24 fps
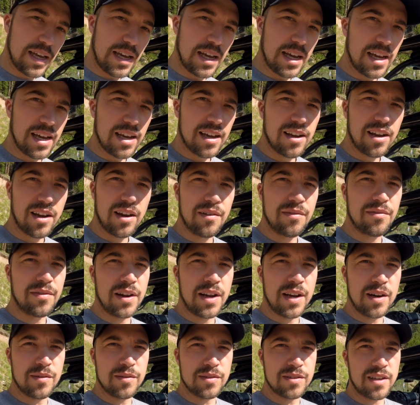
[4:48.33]
uh, our
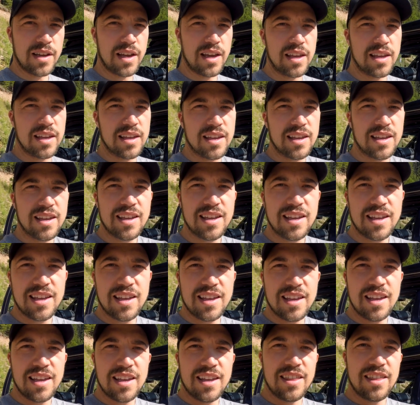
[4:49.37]
friend was like,
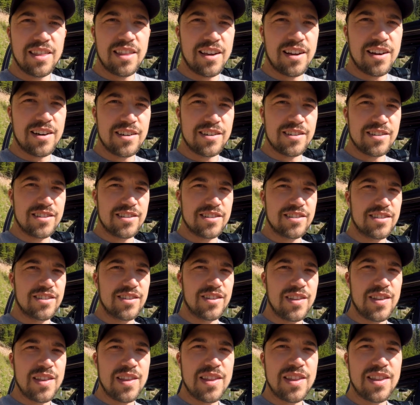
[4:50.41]
there's
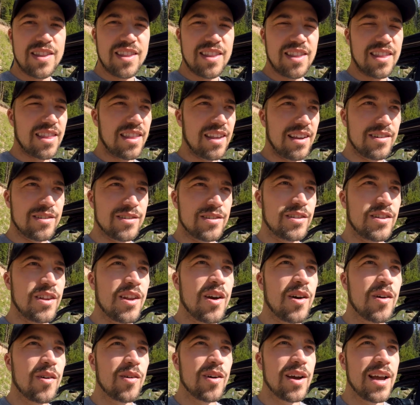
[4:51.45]
there's
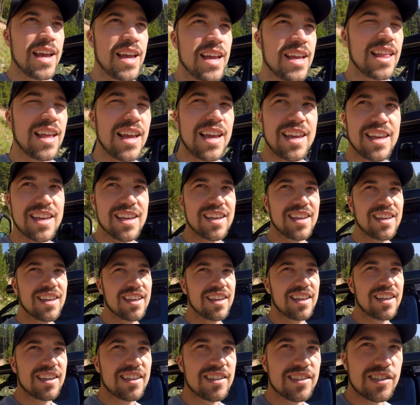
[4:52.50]
no way like
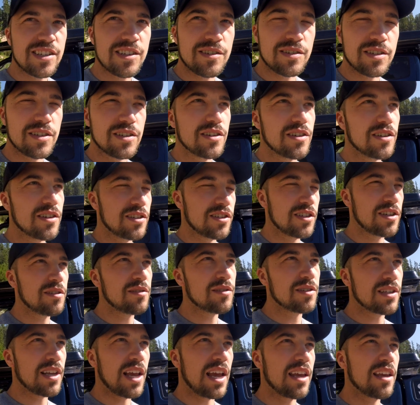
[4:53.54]
she or she
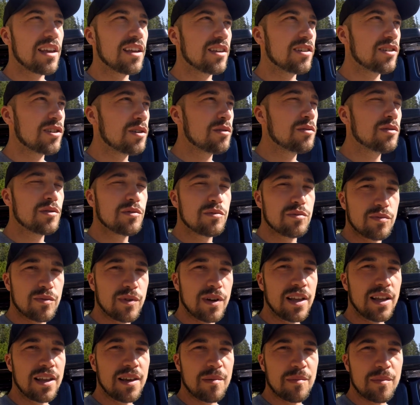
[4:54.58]
was like she was
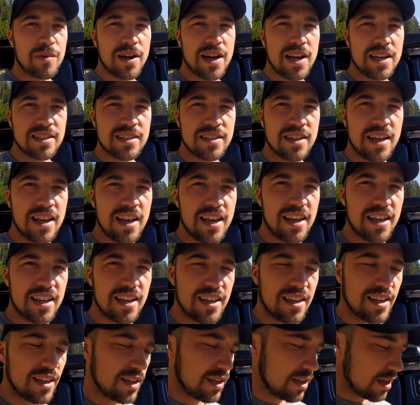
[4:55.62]
really impressed that
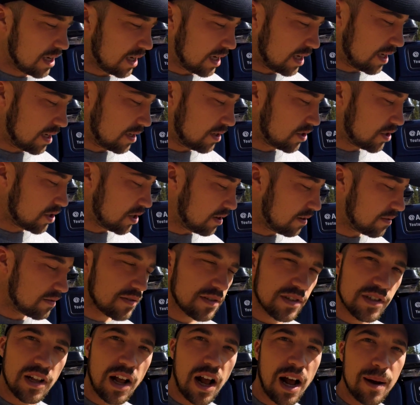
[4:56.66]
uh, Chief
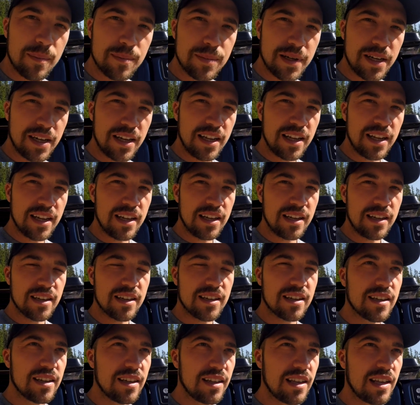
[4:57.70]
stopped and he didn't
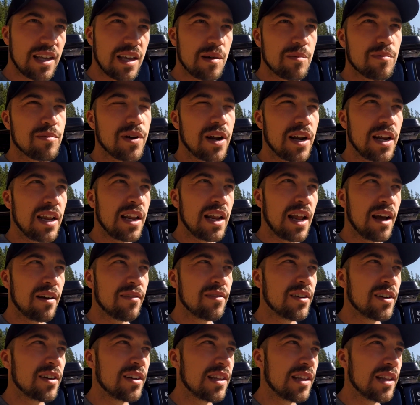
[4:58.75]
keep running
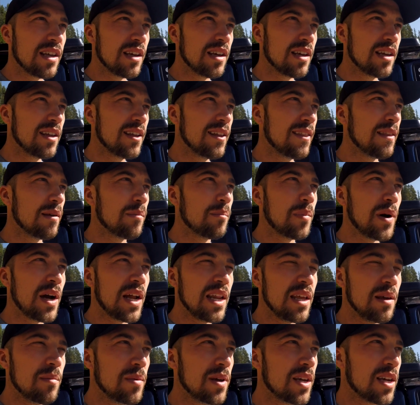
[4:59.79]
after the the
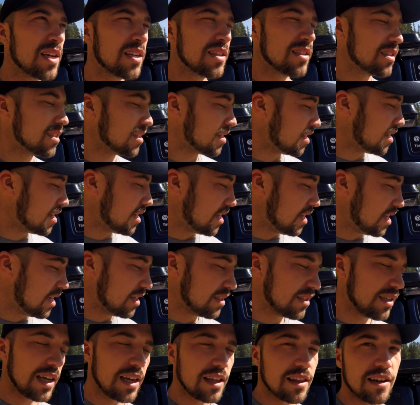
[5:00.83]
bunny because
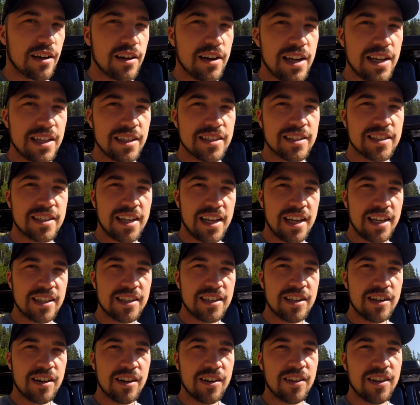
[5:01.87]
it's like their instinct
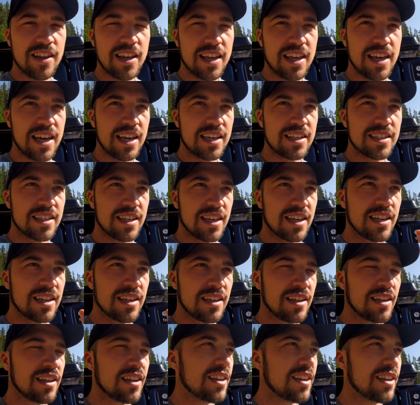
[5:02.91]
you know that kicks in